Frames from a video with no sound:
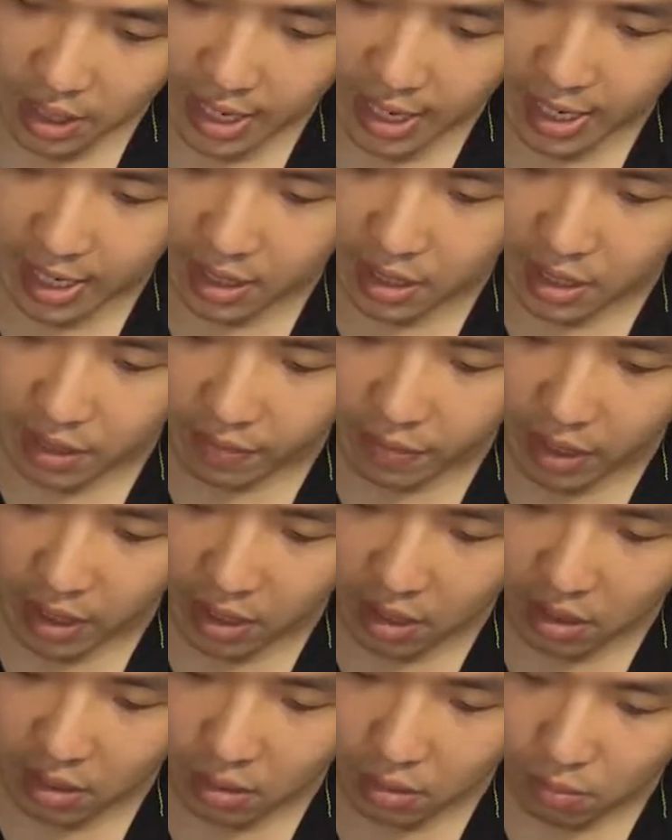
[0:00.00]
yeah,
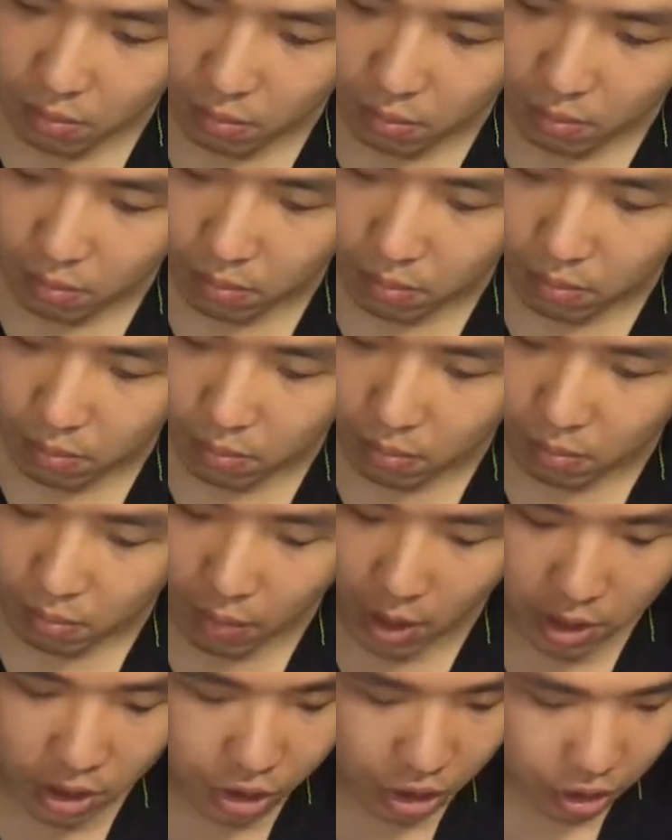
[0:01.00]
nothing m
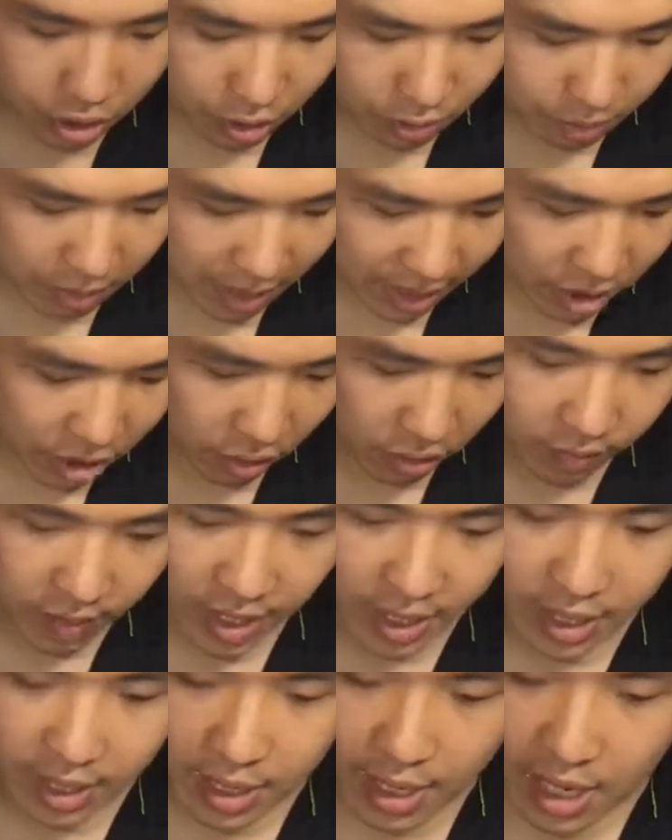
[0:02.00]
much special of
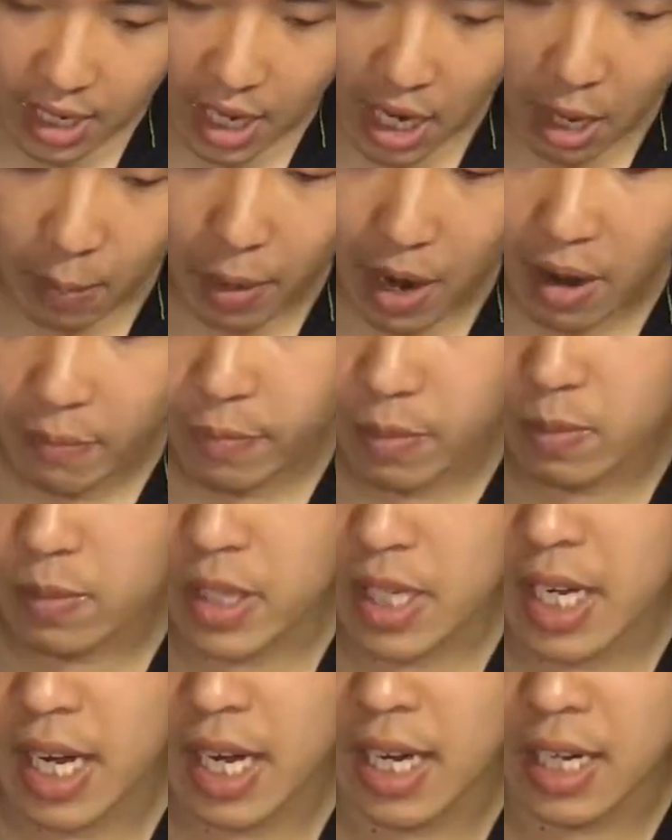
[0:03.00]
it apart from
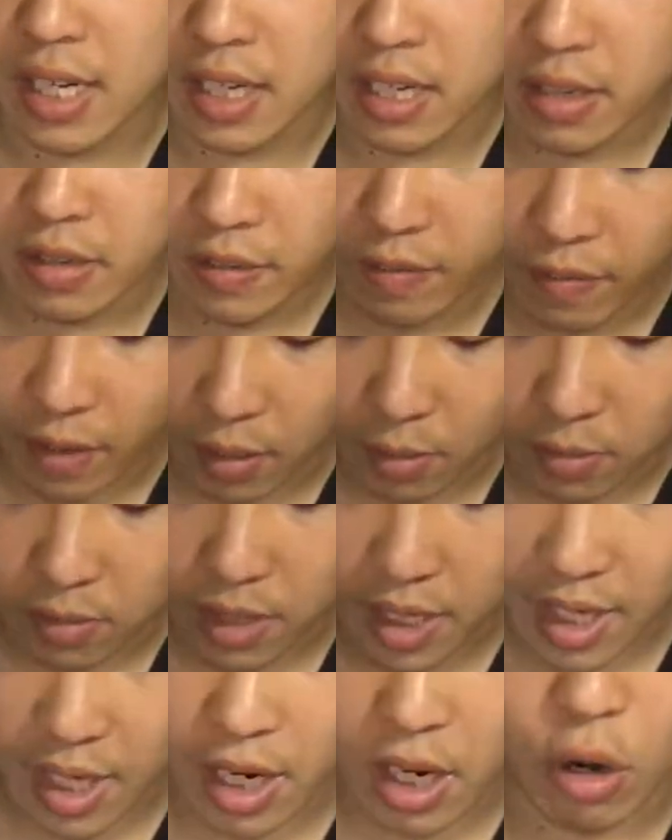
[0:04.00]
the color from
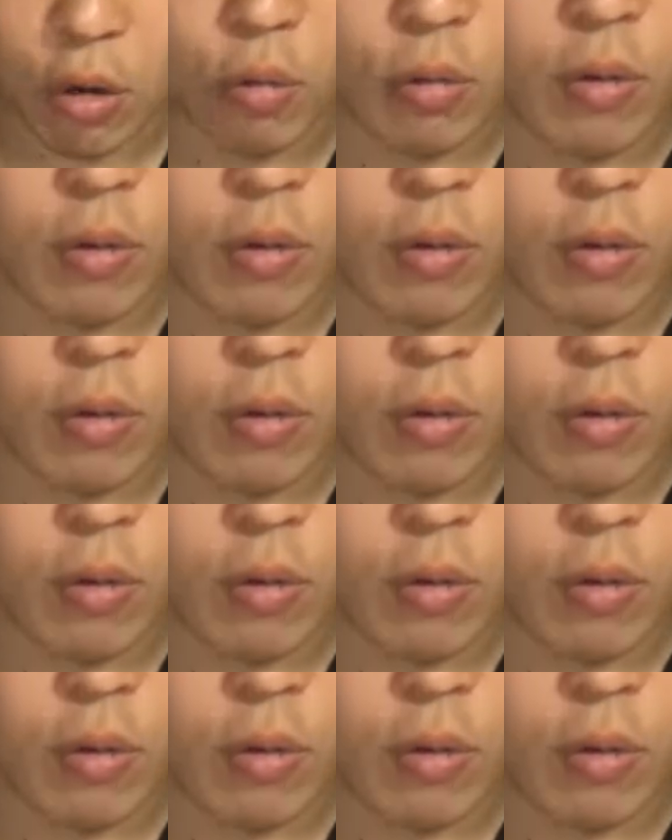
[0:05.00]
the